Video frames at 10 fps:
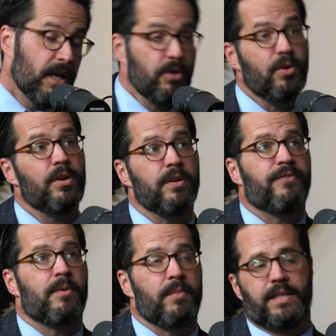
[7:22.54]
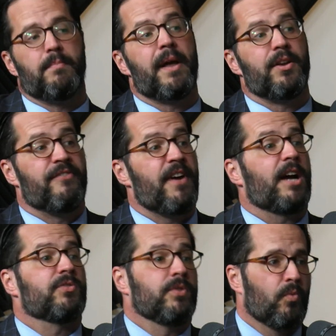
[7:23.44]
I learned from like the
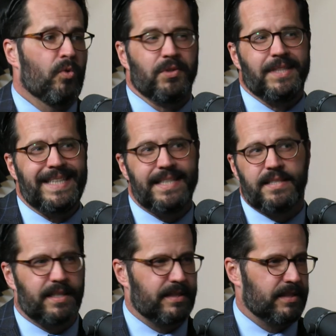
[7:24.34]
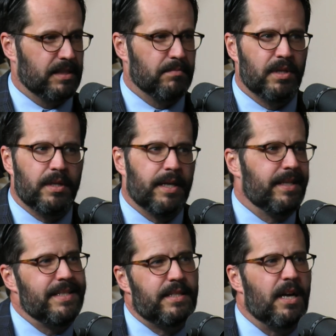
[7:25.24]
manufacturing world, Lean Six Sigma,
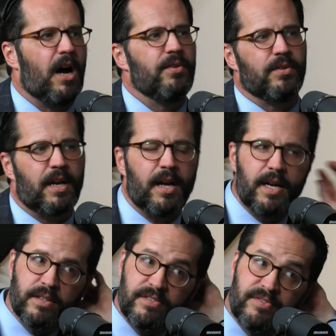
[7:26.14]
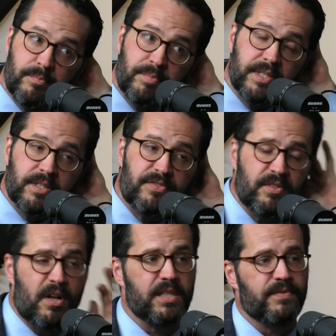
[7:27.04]
and these other kind of business
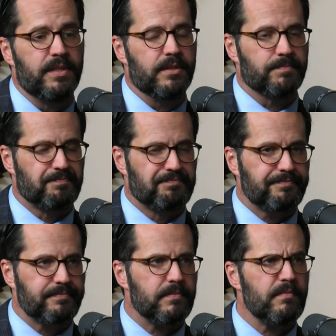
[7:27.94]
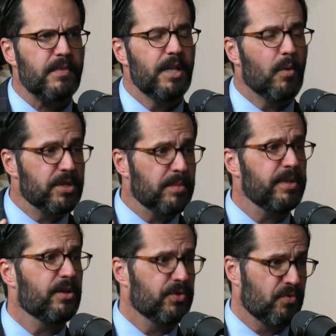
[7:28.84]
philosophies that when
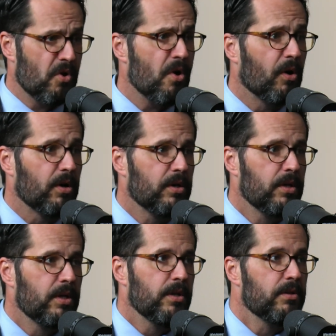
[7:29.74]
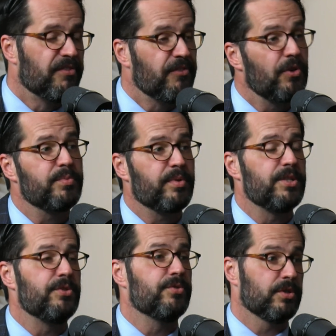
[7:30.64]
something goes wrong, the first
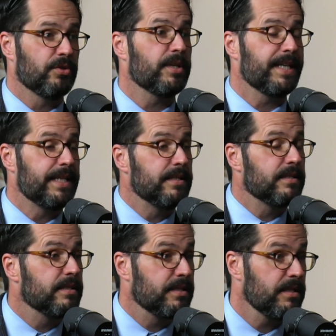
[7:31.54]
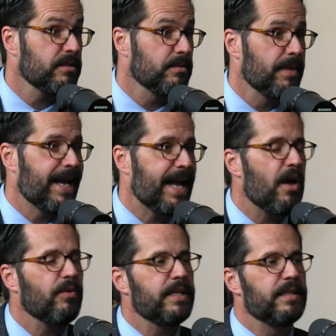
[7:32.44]
place you should look is the system.
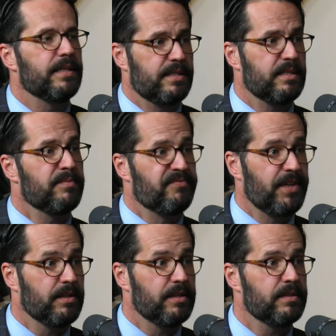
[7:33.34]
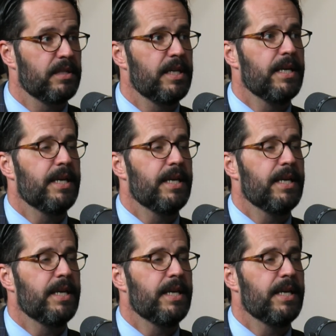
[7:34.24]
How did the system fail us?